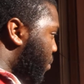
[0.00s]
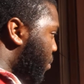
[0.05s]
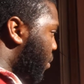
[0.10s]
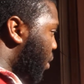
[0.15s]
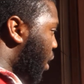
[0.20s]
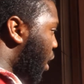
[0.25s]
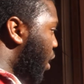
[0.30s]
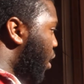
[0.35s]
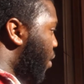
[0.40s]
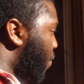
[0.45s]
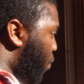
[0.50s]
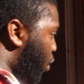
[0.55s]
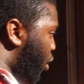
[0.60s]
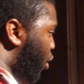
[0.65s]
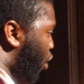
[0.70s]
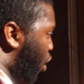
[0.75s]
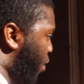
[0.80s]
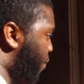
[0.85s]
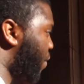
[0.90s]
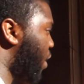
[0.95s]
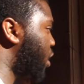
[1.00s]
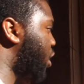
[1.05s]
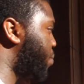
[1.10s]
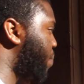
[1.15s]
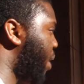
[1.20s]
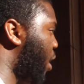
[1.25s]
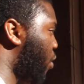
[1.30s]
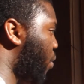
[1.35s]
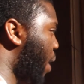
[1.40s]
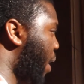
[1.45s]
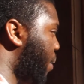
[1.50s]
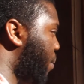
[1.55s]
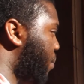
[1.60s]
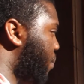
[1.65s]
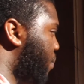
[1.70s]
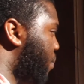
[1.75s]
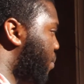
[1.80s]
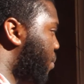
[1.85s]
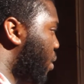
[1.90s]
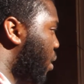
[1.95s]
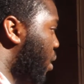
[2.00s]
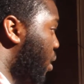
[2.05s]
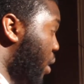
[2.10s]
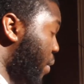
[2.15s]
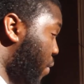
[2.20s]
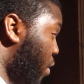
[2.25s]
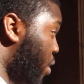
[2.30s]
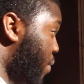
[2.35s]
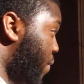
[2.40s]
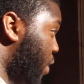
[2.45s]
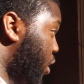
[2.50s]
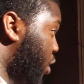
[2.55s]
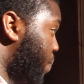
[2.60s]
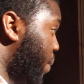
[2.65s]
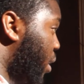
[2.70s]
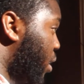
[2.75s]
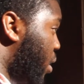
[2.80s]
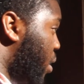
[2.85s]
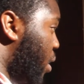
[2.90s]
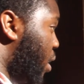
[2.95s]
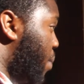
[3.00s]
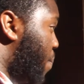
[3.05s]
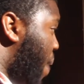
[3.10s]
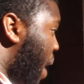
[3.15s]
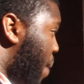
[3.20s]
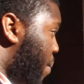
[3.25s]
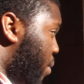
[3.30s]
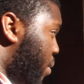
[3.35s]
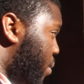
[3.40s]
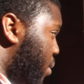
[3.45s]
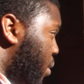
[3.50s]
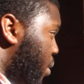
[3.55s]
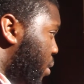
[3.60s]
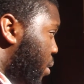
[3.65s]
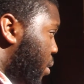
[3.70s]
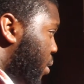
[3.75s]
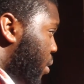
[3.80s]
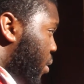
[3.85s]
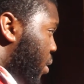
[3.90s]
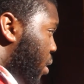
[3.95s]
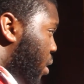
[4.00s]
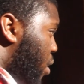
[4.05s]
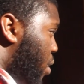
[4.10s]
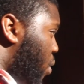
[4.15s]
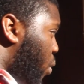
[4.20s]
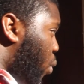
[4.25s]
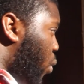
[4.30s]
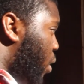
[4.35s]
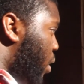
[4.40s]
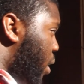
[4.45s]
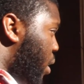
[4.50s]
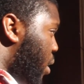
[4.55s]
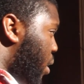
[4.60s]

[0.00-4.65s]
Okay, you've heard of Ishmael, right? You've heard of Ishmael in the Bible? Or in the,